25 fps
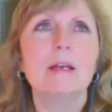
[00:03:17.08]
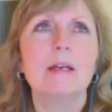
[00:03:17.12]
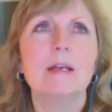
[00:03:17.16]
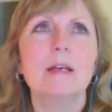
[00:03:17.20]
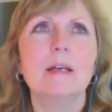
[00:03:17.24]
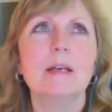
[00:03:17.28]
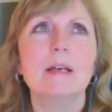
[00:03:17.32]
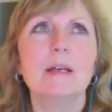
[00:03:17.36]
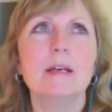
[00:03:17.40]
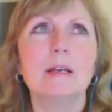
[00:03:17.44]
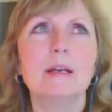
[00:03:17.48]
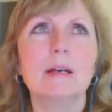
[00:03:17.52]

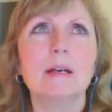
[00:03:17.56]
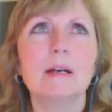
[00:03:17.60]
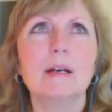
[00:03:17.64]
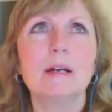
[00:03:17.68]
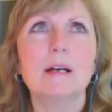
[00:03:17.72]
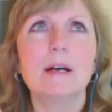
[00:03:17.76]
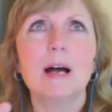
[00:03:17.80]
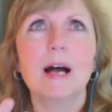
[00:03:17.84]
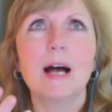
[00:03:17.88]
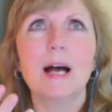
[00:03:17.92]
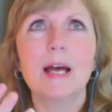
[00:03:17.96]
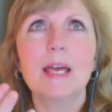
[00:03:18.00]

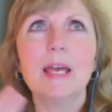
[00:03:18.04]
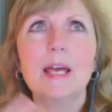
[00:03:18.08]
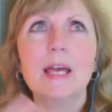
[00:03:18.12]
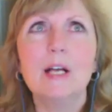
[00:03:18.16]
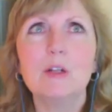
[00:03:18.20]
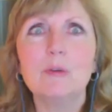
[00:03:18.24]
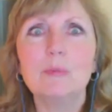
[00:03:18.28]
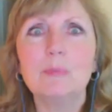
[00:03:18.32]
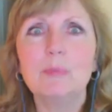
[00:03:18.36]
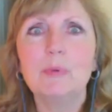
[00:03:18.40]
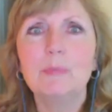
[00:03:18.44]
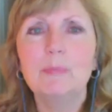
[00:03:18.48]
uh, I
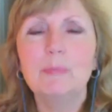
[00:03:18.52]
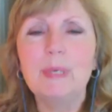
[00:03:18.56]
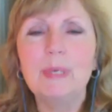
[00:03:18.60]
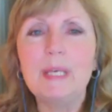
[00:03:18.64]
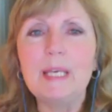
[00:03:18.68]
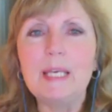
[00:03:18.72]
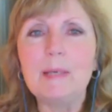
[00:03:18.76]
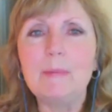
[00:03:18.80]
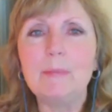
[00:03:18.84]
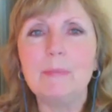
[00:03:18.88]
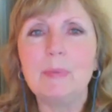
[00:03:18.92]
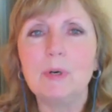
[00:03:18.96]
help
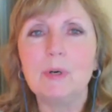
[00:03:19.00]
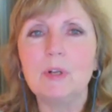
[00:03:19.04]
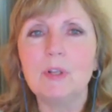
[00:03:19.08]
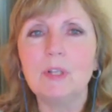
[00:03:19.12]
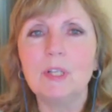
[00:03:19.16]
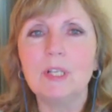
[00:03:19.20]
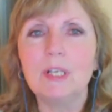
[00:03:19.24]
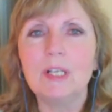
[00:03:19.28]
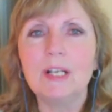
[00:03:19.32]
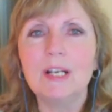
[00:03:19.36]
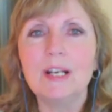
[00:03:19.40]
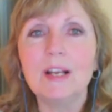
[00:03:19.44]

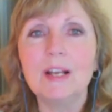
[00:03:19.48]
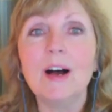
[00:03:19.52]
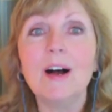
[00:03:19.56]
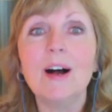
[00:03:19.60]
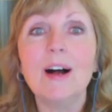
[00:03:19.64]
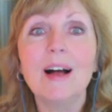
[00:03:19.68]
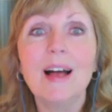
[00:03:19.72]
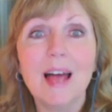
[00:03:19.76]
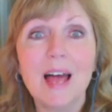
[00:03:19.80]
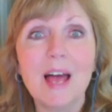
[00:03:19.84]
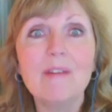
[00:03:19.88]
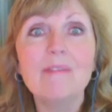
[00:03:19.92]
people not
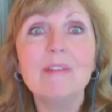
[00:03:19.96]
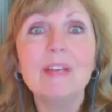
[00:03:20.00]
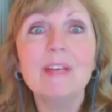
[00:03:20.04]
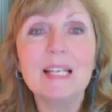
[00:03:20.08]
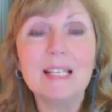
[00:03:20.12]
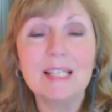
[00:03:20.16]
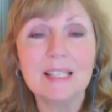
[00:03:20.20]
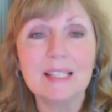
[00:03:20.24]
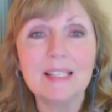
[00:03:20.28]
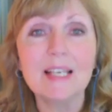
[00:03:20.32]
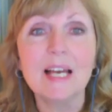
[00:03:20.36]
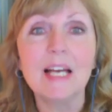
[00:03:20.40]
having
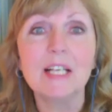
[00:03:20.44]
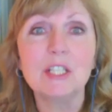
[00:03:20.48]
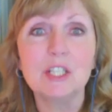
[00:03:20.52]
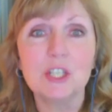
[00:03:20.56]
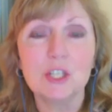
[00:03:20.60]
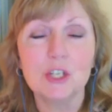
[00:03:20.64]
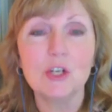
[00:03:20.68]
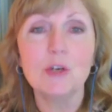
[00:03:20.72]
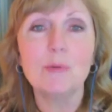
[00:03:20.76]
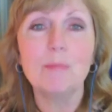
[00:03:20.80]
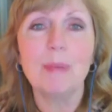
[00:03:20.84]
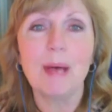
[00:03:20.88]
such
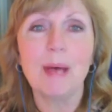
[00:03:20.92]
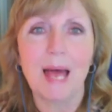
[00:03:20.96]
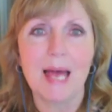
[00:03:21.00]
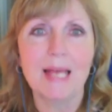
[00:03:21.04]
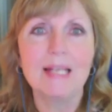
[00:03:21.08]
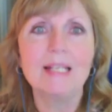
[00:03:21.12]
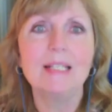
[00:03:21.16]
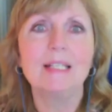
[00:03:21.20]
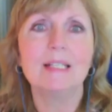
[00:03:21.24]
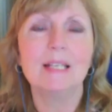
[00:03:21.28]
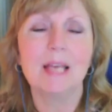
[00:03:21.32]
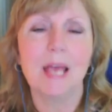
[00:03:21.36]
a
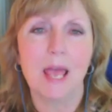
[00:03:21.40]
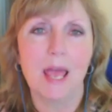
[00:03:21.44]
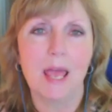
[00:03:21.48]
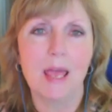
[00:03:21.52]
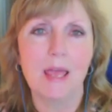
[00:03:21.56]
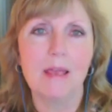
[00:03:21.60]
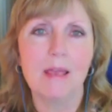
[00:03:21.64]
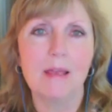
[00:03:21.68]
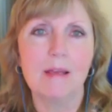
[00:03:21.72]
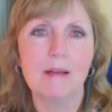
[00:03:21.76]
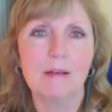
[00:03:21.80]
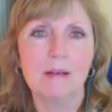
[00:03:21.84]
bad
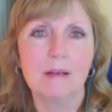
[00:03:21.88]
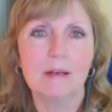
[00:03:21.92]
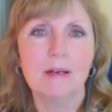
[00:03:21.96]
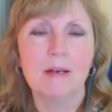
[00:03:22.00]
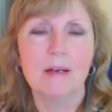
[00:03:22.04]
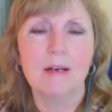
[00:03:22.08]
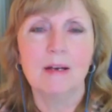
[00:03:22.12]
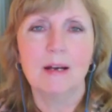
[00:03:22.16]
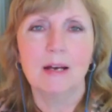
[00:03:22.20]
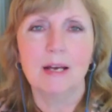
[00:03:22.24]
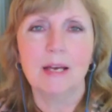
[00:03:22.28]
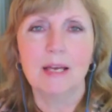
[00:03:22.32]
day.
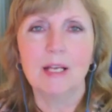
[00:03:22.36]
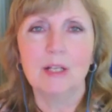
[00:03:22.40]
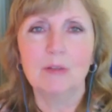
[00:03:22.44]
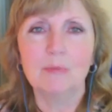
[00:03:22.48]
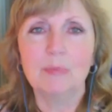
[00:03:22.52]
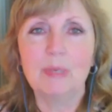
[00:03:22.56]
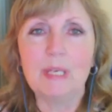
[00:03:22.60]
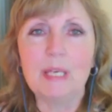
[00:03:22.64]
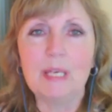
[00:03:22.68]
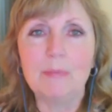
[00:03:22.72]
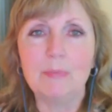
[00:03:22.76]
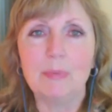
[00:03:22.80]
I help
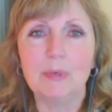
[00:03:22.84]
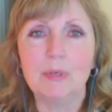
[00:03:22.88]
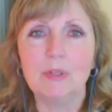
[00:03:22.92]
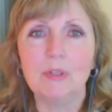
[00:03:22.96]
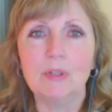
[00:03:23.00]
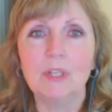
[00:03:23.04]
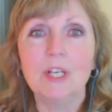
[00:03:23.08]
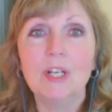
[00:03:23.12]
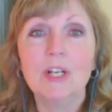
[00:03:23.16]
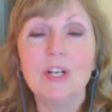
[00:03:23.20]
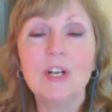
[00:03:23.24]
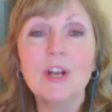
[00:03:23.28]

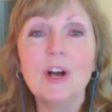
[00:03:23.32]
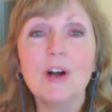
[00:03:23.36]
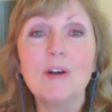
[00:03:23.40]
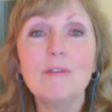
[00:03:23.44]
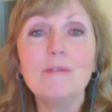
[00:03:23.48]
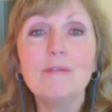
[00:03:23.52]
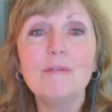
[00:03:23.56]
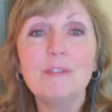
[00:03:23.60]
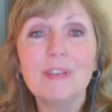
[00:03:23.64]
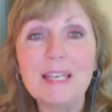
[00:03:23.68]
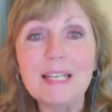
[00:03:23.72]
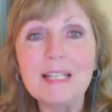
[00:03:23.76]
people not
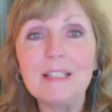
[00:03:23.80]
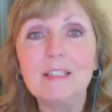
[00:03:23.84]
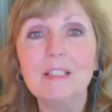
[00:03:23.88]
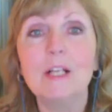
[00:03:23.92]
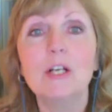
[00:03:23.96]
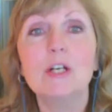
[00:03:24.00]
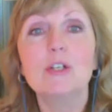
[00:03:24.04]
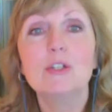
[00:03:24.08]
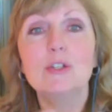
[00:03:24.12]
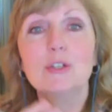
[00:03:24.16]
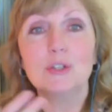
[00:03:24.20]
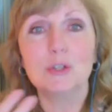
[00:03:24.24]
feel
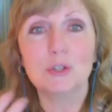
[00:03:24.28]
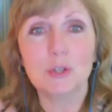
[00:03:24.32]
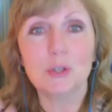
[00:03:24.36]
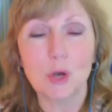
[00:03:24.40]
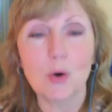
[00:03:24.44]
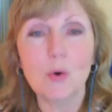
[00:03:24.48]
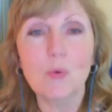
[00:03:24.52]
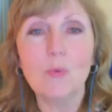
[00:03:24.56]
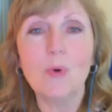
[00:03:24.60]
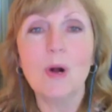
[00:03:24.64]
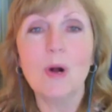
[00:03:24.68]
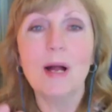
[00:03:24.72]

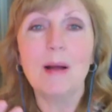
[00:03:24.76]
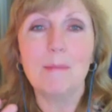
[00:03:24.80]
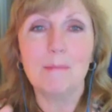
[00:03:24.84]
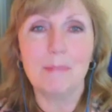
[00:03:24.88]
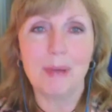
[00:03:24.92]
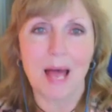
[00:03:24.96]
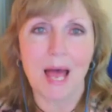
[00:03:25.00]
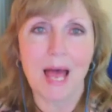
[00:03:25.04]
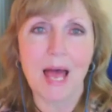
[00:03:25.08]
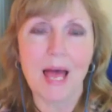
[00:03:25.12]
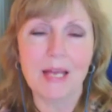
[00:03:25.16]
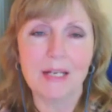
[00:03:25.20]
so
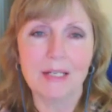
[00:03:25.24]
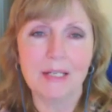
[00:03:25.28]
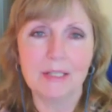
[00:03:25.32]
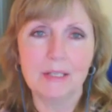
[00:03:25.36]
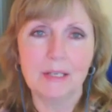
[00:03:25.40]
bad.